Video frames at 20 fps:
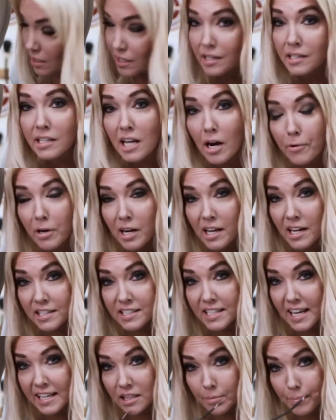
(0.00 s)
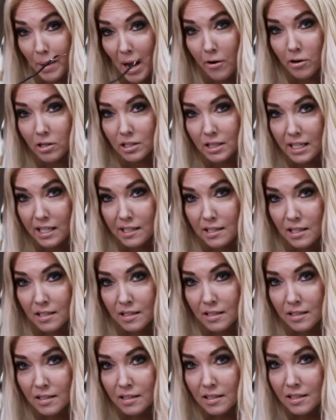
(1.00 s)
Now we're gonna take the power lead
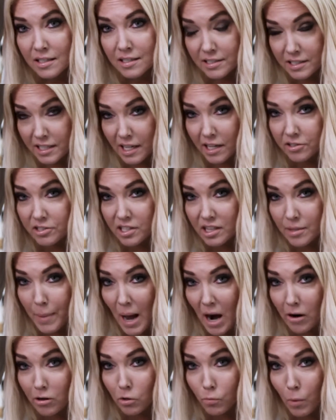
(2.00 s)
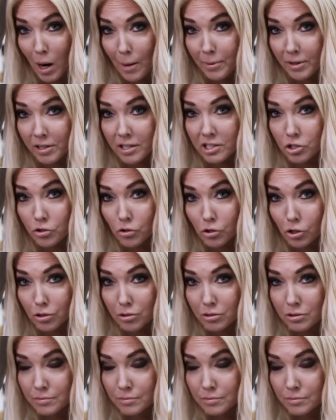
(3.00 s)
down to the PowerWiper control.